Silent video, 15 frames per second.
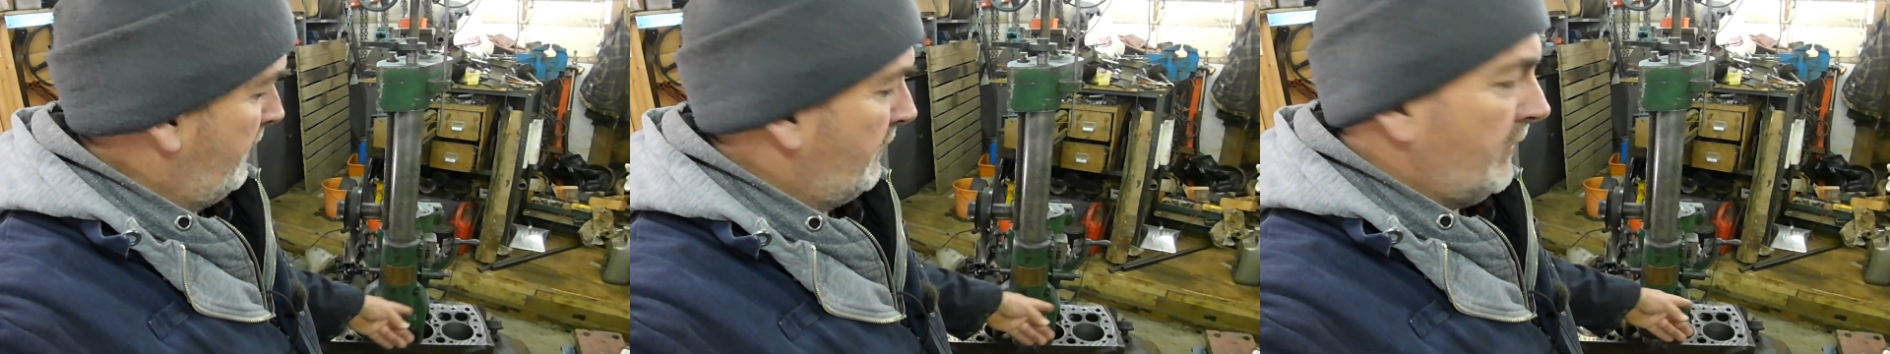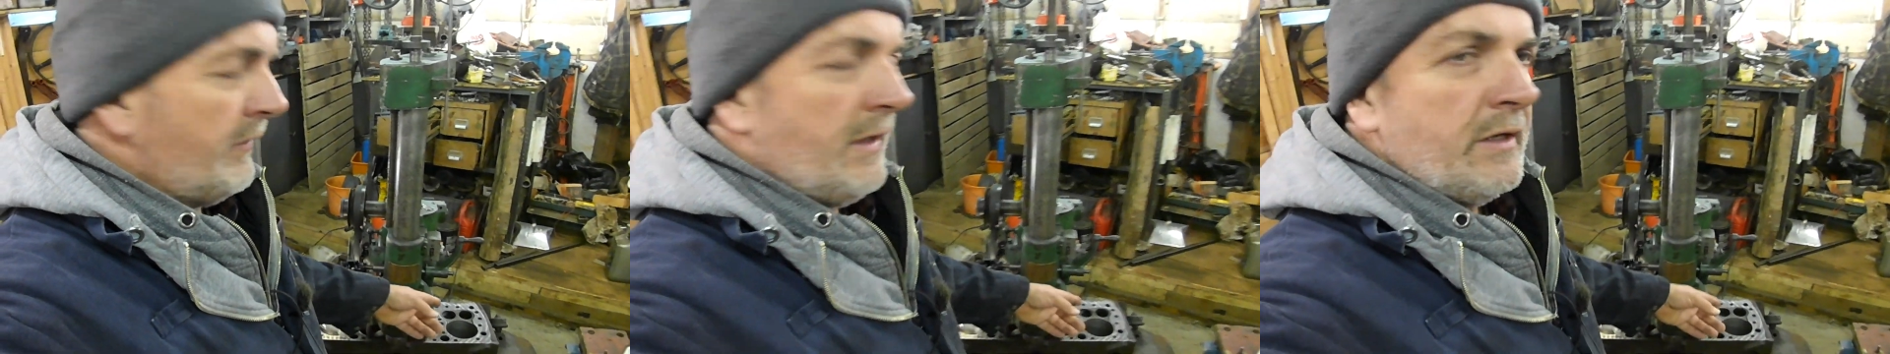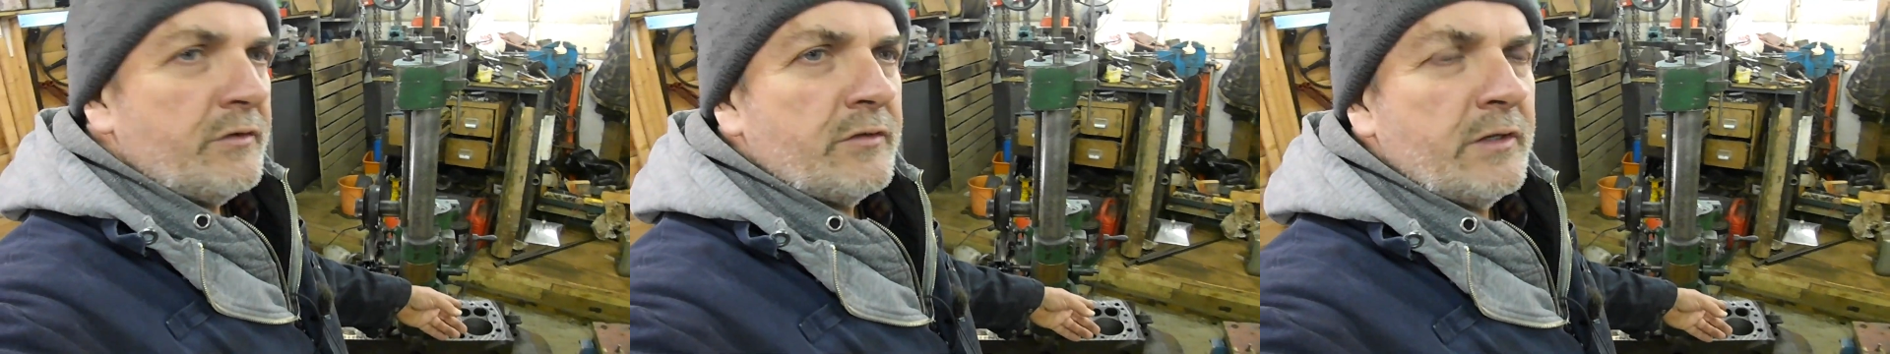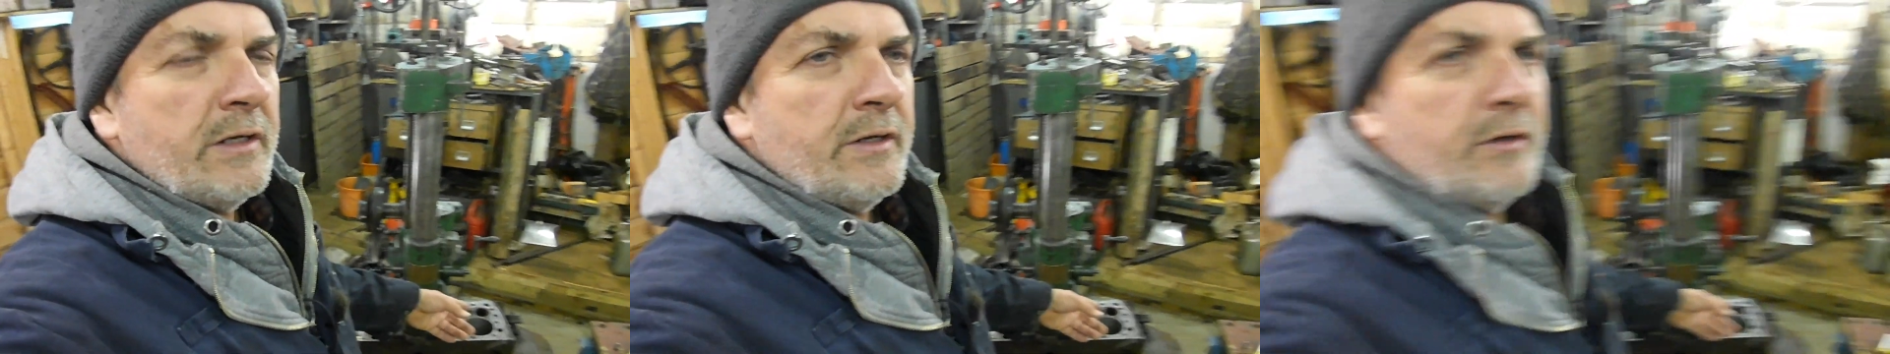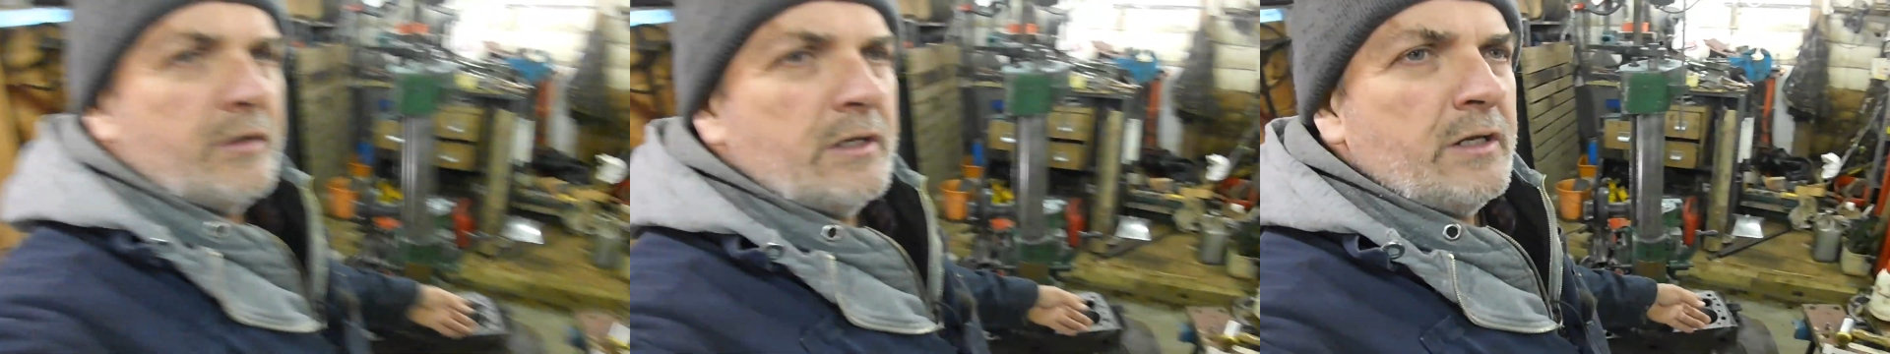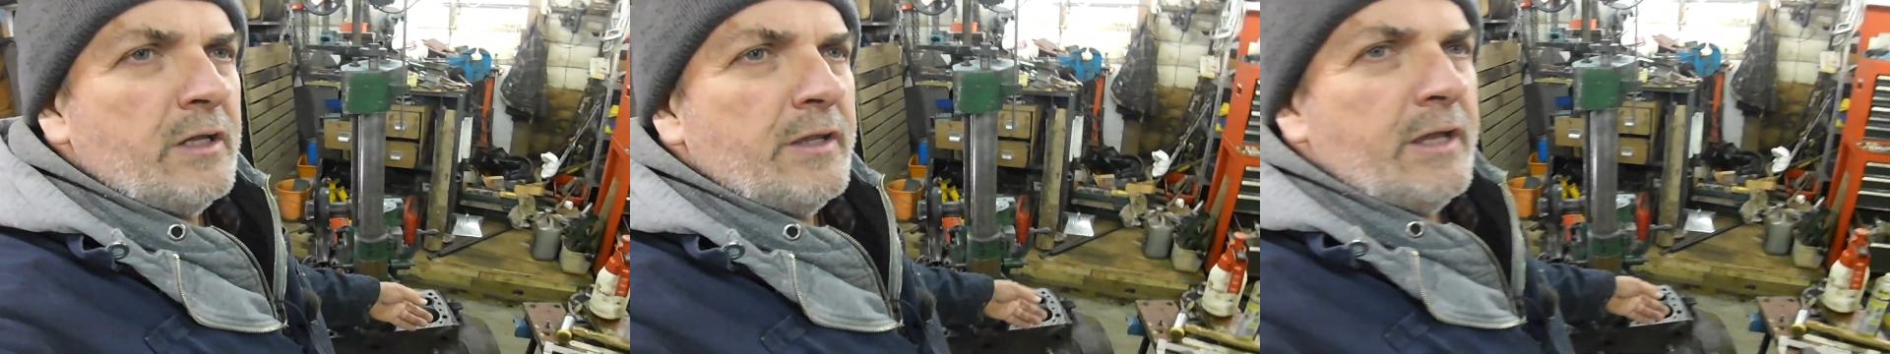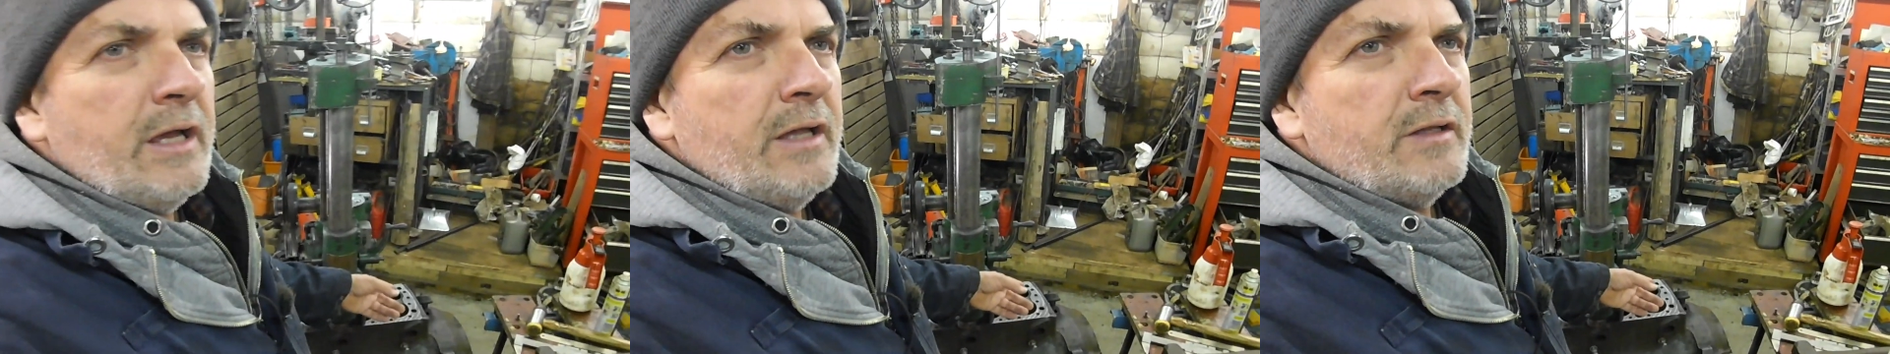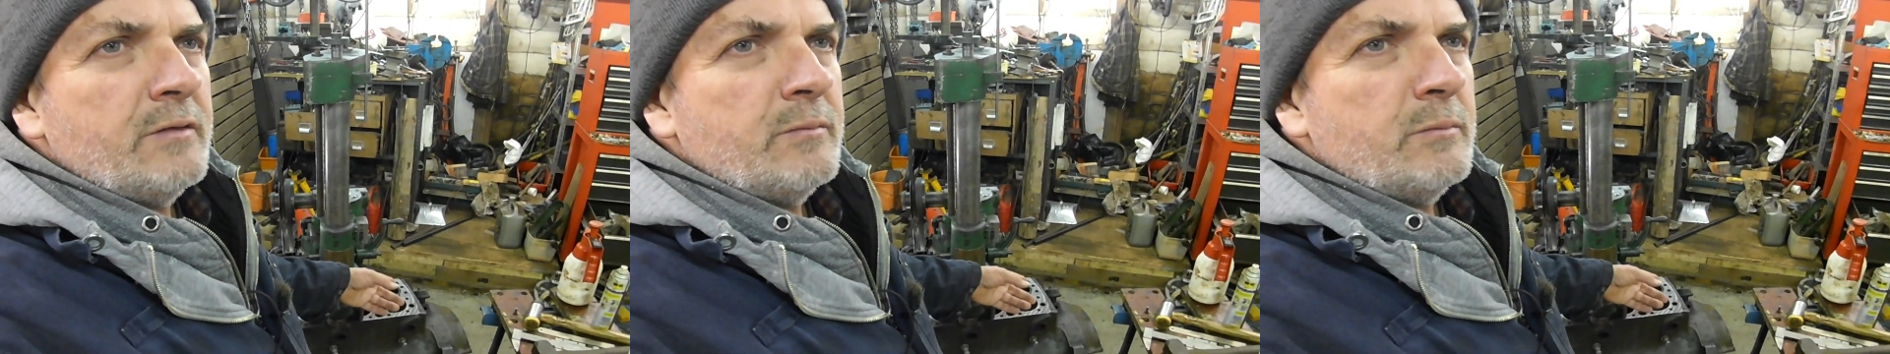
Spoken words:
I run that cylinder like that.